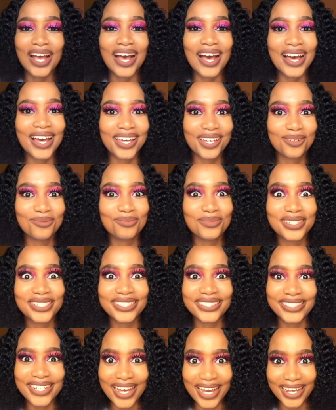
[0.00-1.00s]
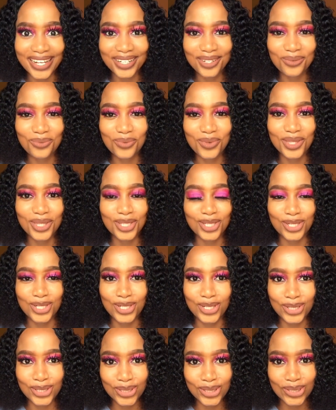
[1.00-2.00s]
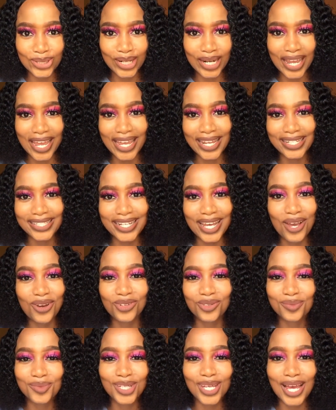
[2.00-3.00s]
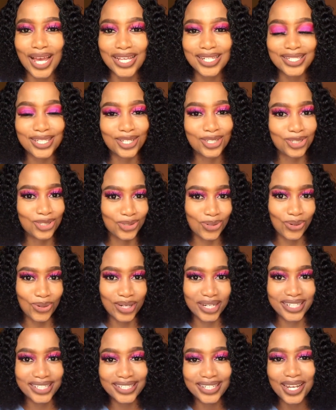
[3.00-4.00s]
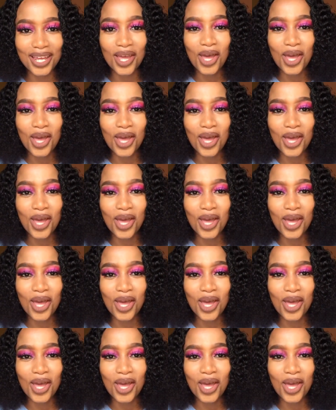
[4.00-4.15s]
I am done with this look, and I hope you guys enjoyed